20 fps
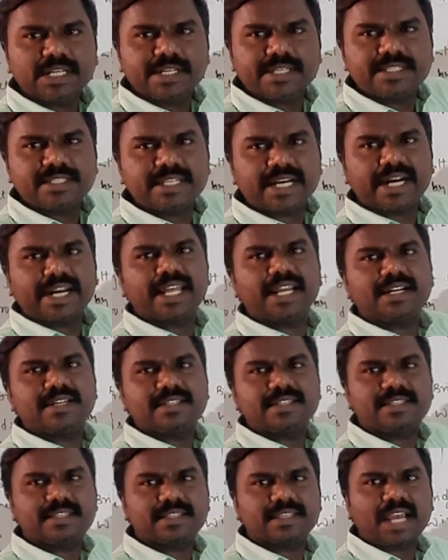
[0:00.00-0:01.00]

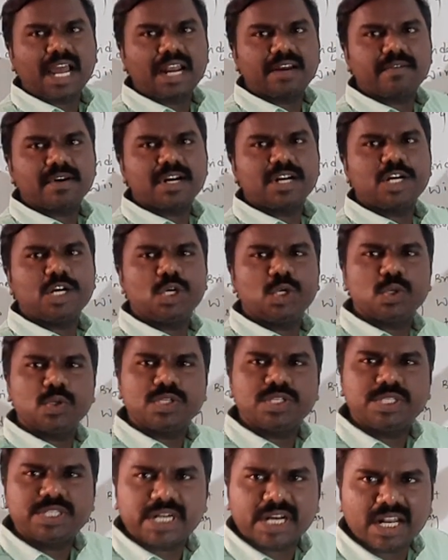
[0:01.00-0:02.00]
Zn's converted into
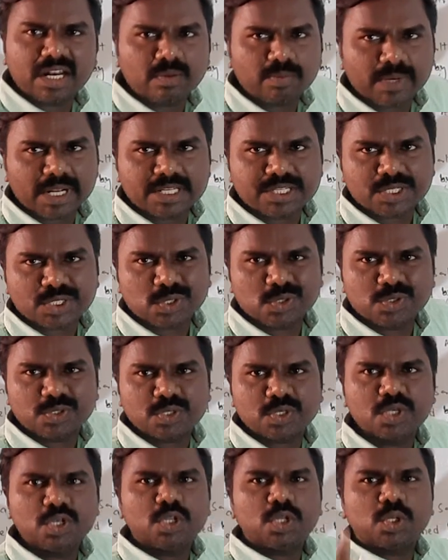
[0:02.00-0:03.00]
Zn plus 2's,